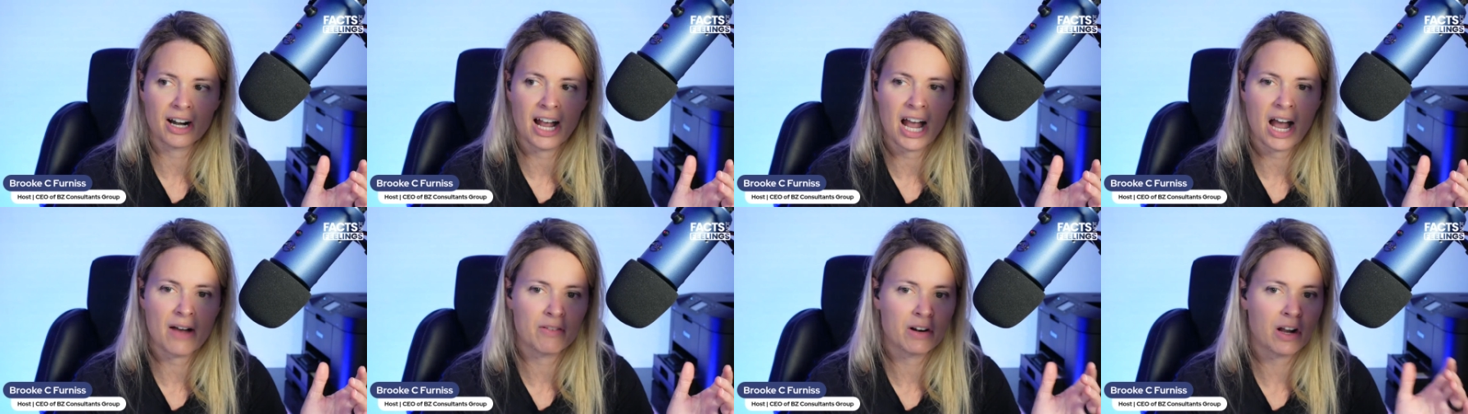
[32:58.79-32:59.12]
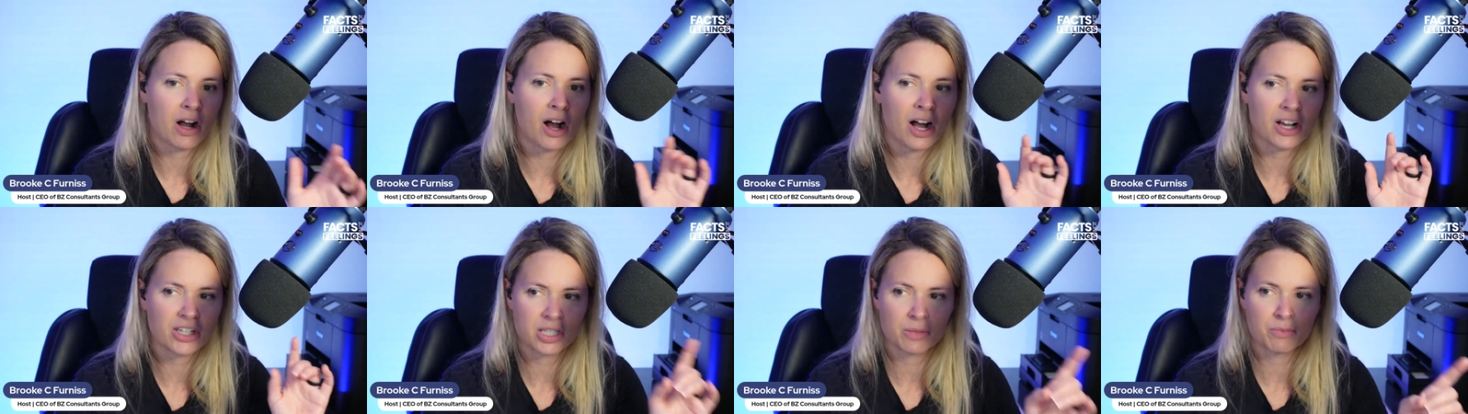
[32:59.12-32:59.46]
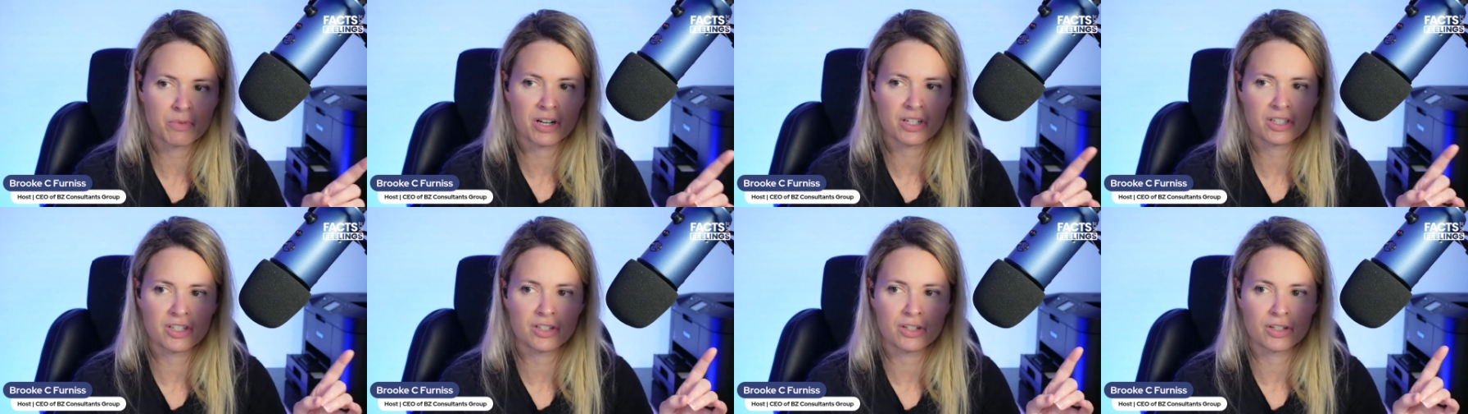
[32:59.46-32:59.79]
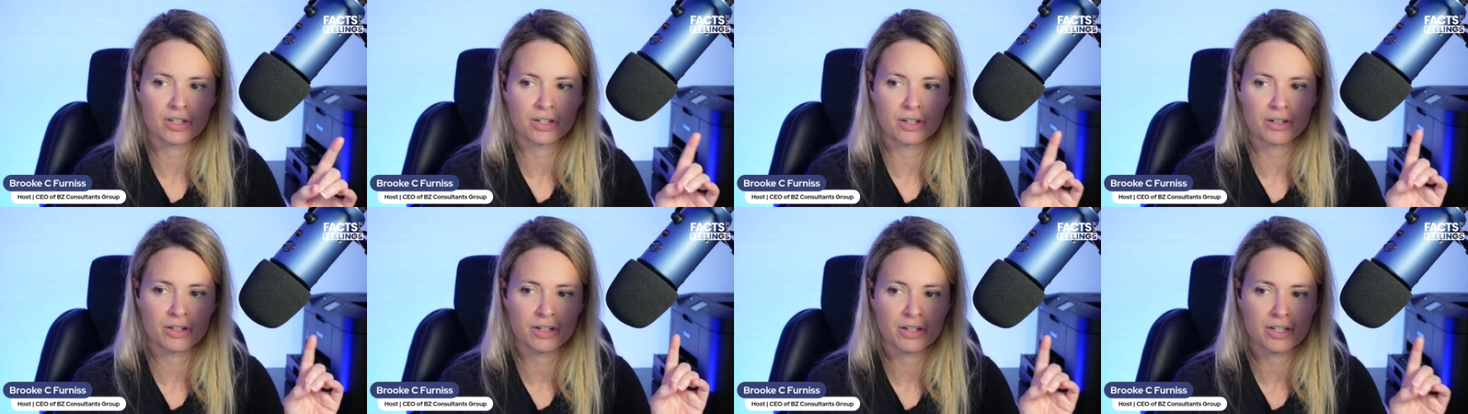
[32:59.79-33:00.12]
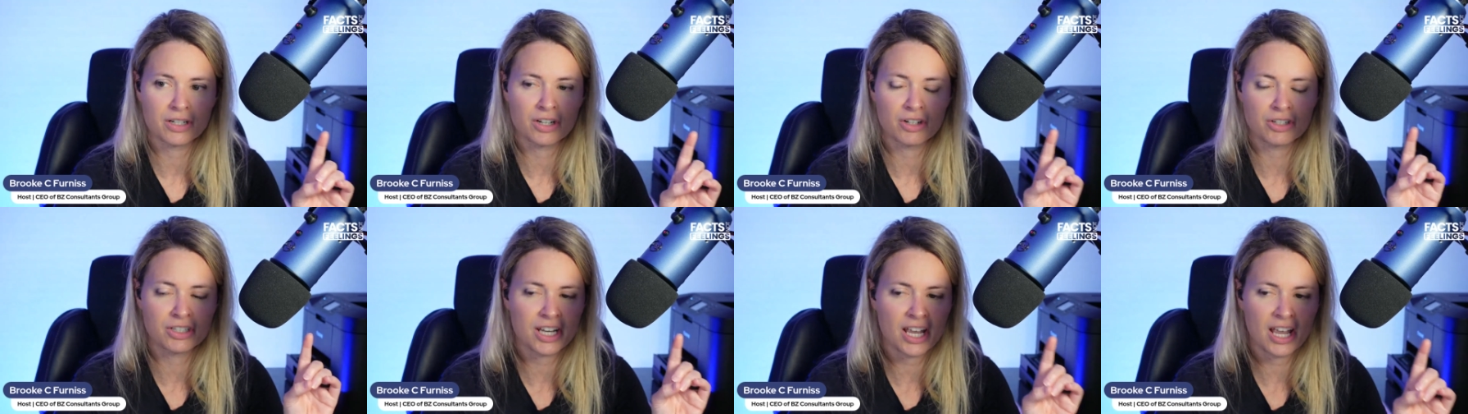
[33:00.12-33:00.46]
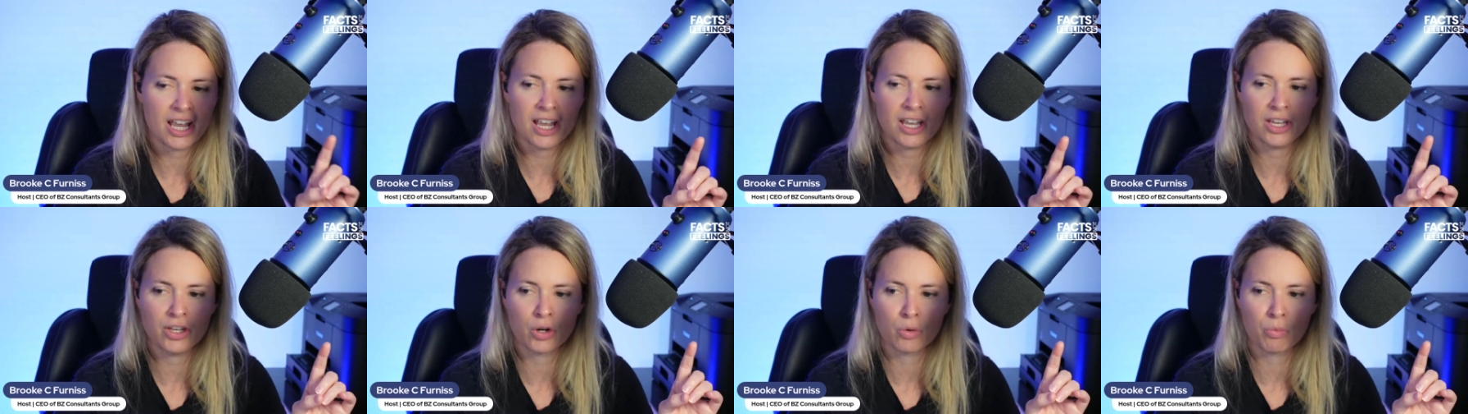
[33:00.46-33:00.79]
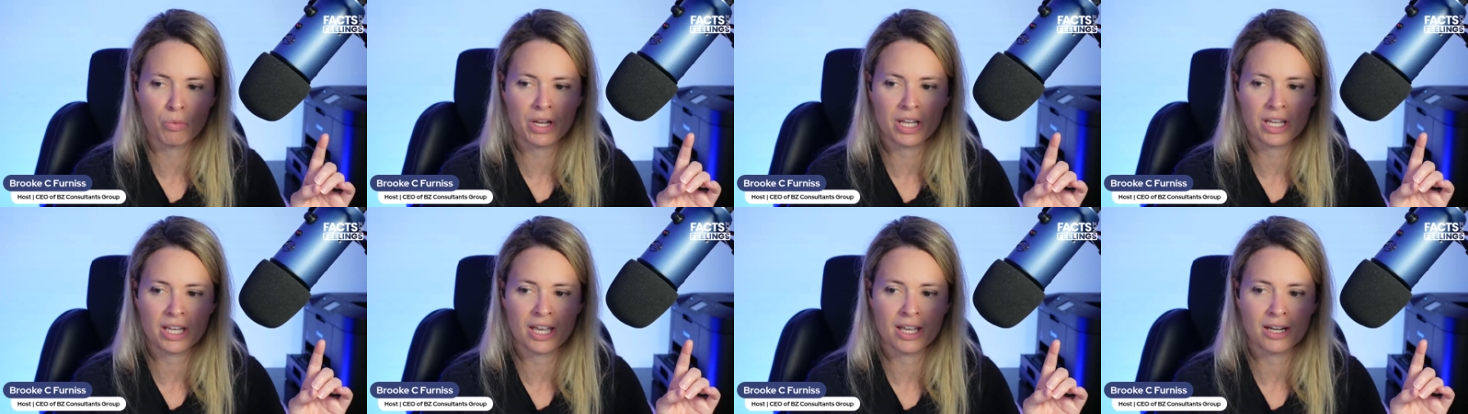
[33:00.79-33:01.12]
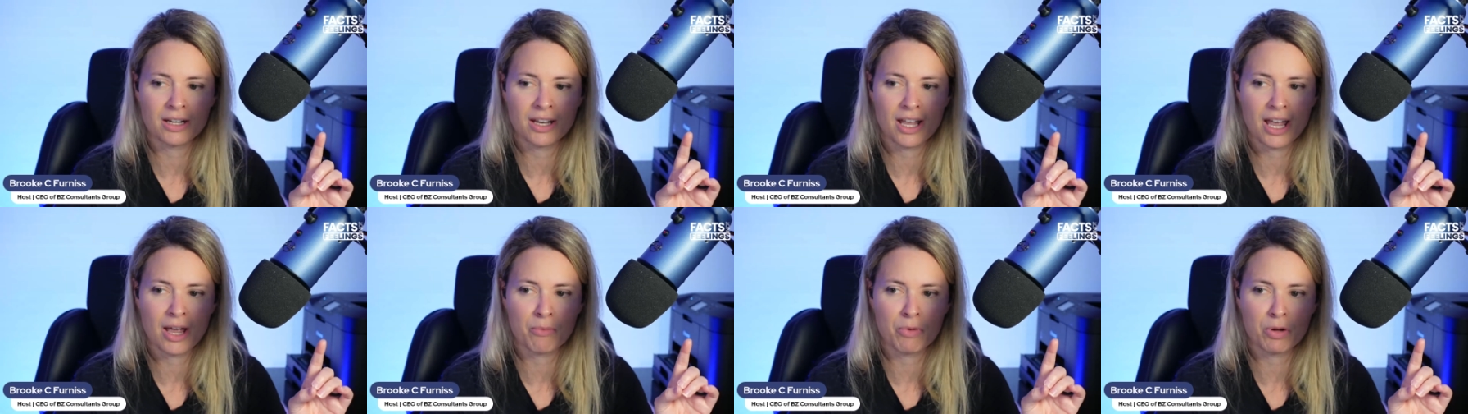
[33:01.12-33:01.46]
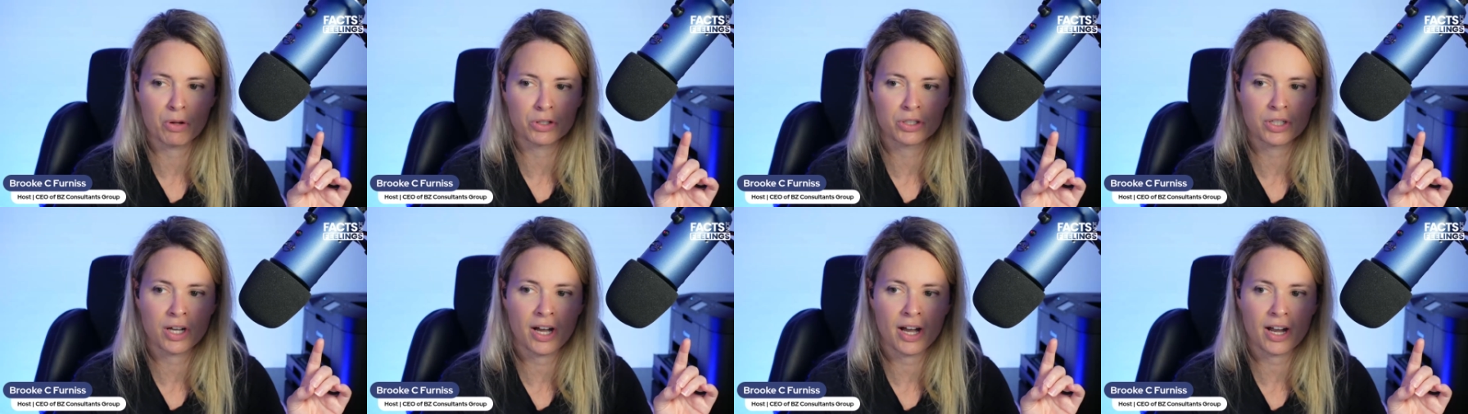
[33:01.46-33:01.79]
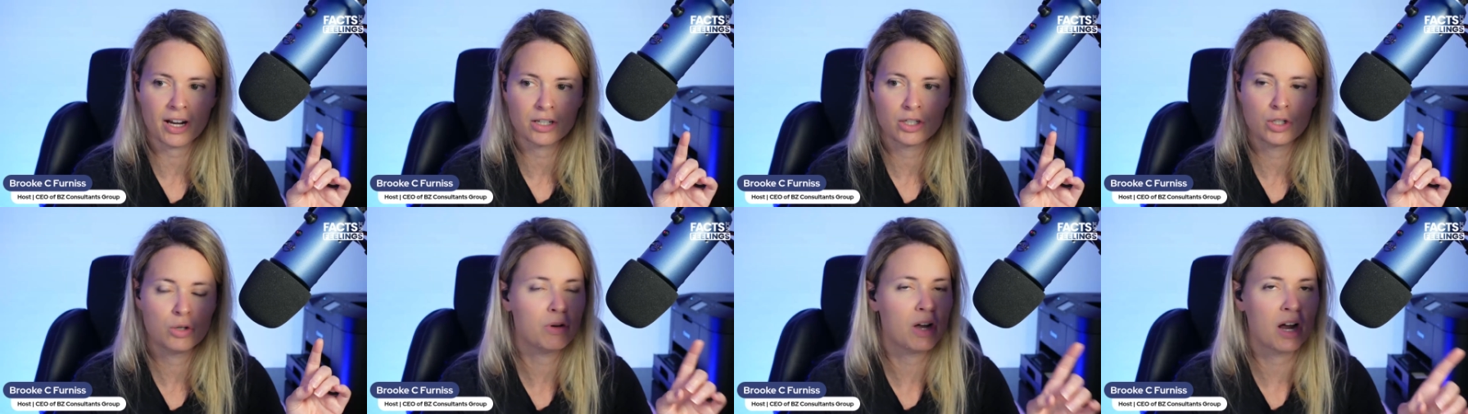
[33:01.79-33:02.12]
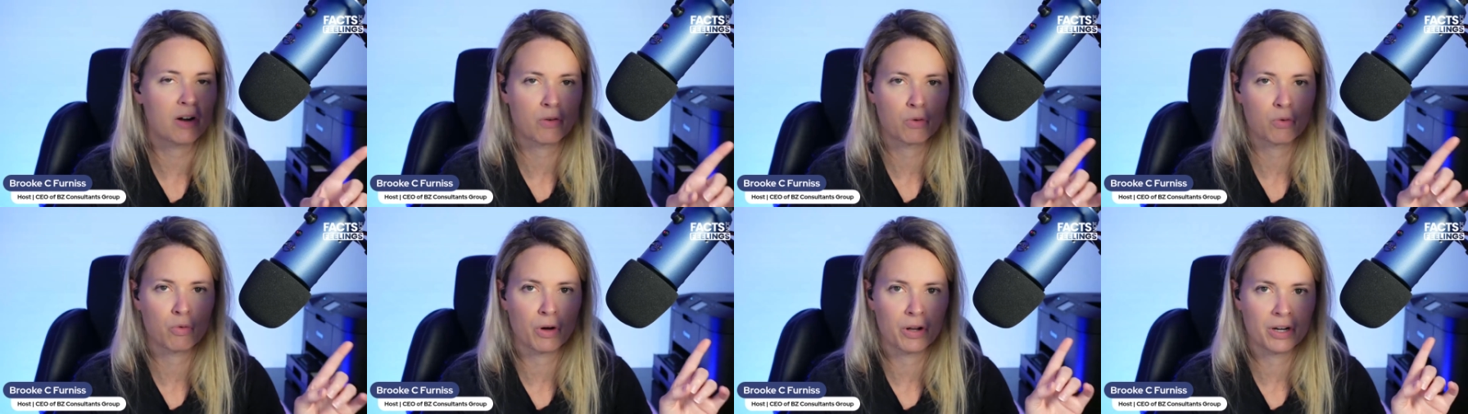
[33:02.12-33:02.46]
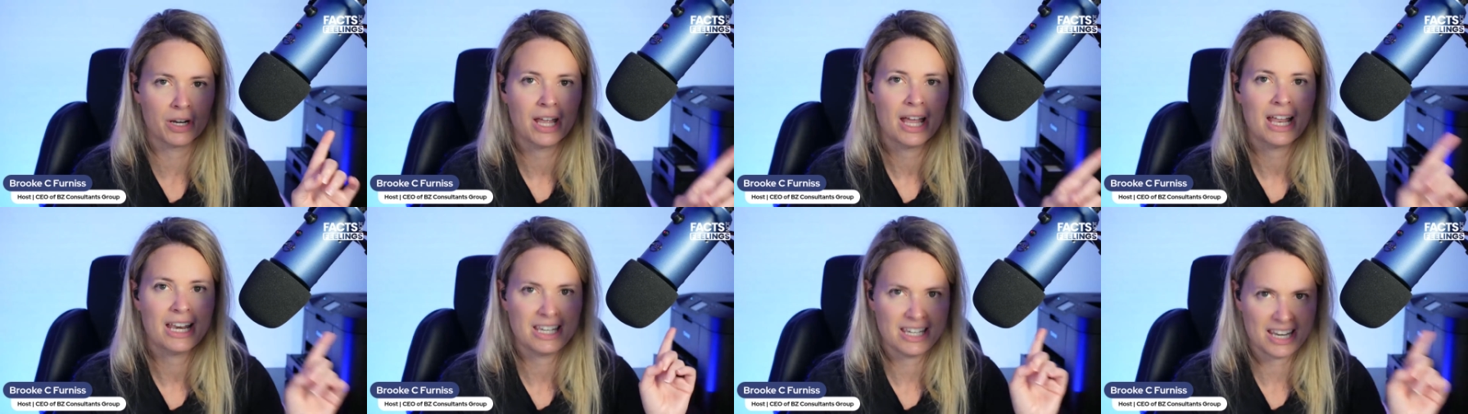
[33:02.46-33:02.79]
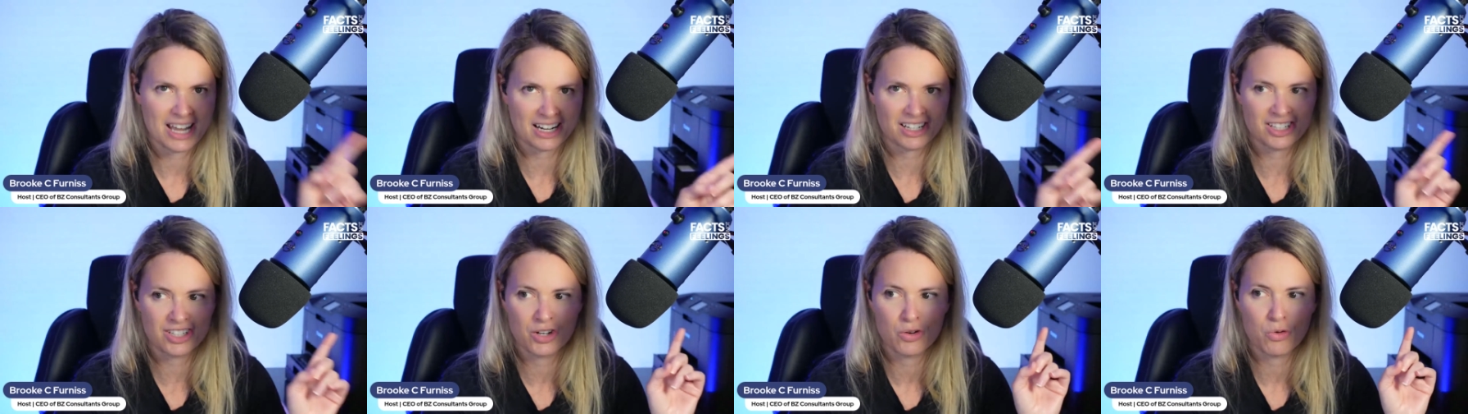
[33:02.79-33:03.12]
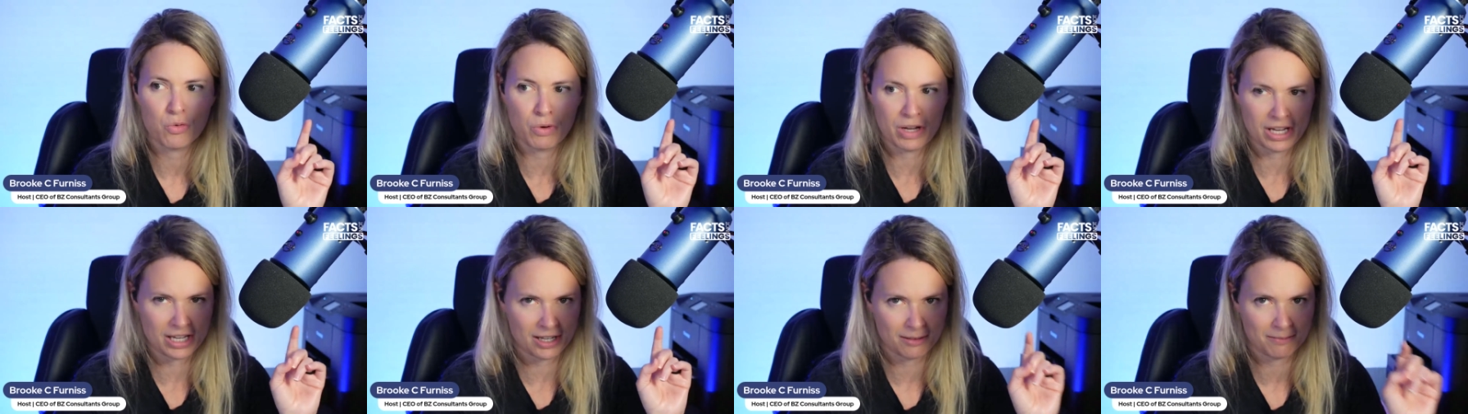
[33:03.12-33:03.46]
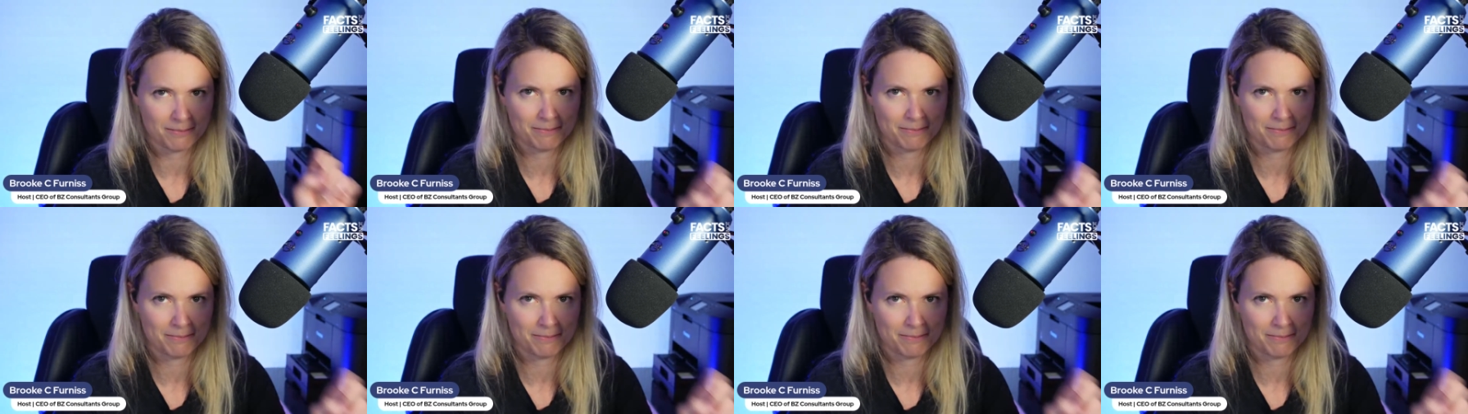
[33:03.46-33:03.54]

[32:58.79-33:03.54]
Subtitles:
Have an awesome rest of your day, your weekend, and we'll talk to everyone next week.